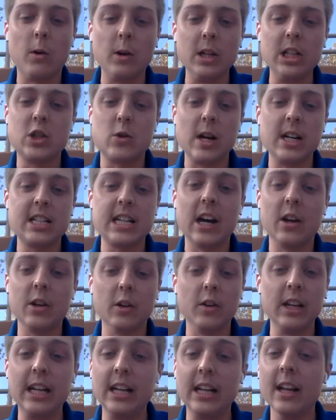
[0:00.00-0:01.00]
really stretched
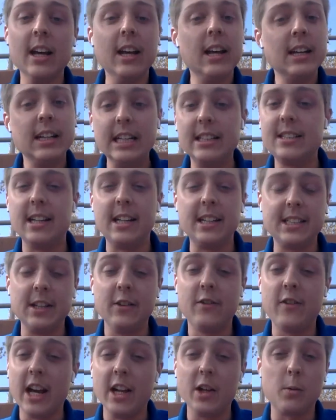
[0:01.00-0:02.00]
out the lead, these
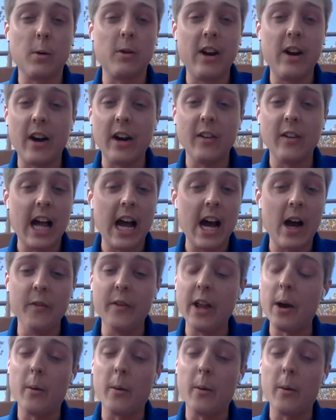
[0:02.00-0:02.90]
Tennessee fans were very loud.